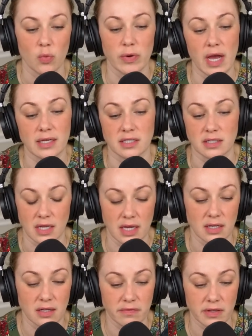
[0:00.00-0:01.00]
reacting
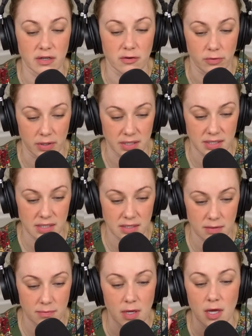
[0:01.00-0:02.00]
negatively to
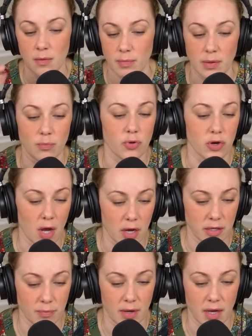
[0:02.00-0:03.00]
criticism, being
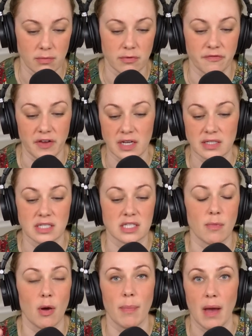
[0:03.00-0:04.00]
preoccupied with fantasies
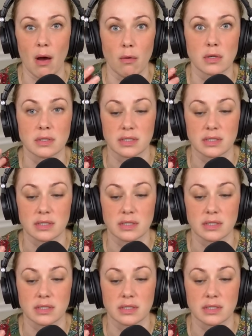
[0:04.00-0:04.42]
about power,